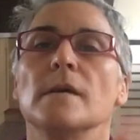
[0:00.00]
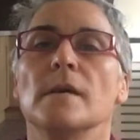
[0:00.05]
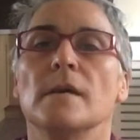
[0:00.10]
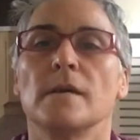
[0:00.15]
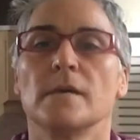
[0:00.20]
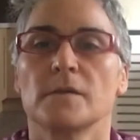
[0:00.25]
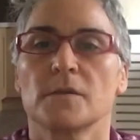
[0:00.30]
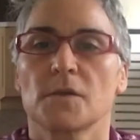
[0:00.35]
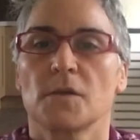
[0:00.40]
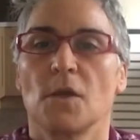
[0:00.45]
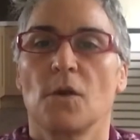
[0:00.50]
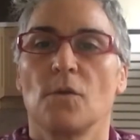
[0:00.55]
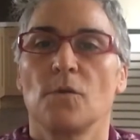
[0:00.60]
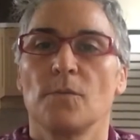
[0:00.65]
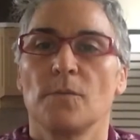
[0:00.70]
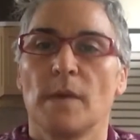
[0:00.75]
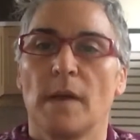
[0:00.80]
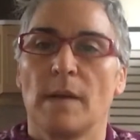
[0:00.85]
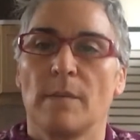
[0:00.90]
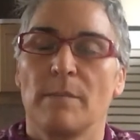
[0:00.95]
So
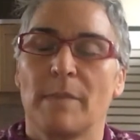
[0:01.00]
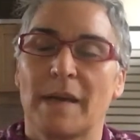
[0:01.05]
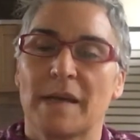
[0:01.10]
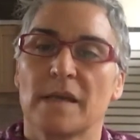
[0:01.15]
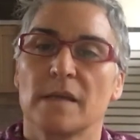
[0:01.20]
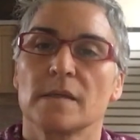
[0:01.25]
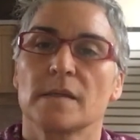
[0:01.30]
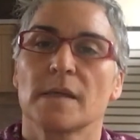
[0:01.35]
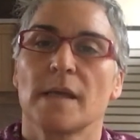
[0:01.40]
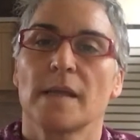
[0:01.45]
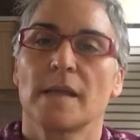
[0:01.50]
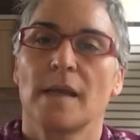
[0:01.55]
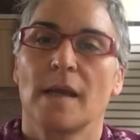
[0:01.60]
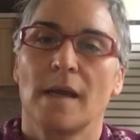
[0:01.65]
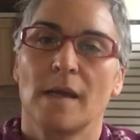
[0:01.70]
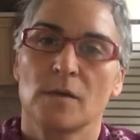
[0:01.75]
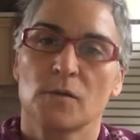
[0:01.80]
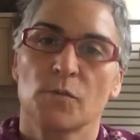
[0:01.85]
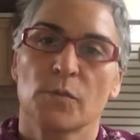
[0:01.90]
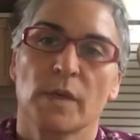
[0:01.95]
I'm back inside the
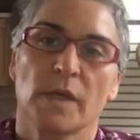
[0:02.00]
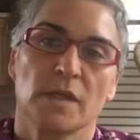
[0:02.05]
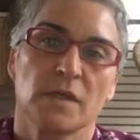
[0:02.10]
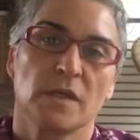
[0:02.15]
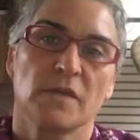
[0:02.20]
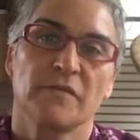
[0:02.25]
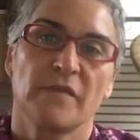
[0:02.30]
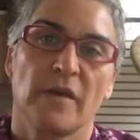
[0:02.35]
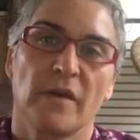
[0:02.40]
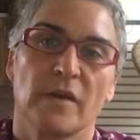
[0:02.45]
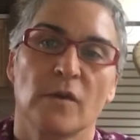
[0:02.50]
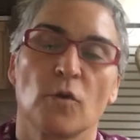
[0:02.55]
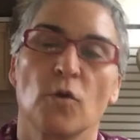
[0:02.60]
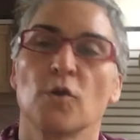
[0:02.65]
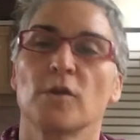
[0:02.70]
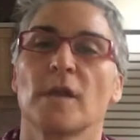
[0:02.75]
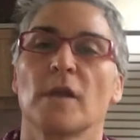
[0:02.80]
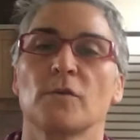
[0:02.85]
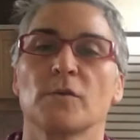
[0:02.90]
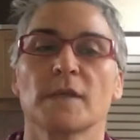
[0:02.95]
house because it's very
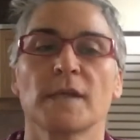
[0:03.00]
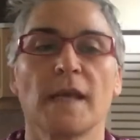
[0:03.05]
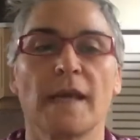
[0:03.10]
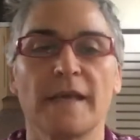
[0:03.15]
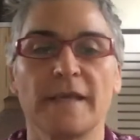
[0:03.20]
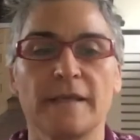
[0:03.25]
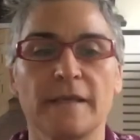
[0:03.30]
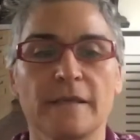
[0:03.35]
cold outside.